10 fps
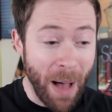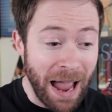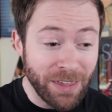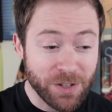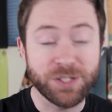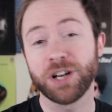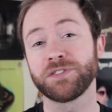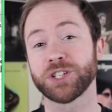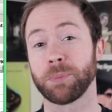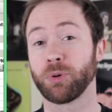by the
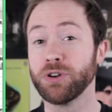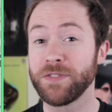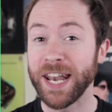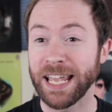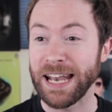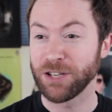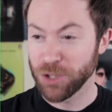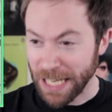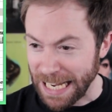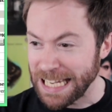server to prove that a
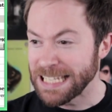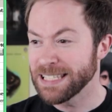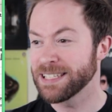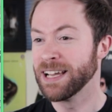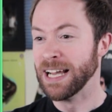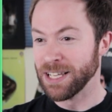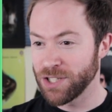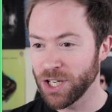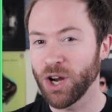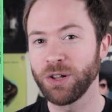connection is
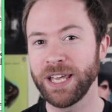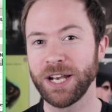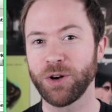securely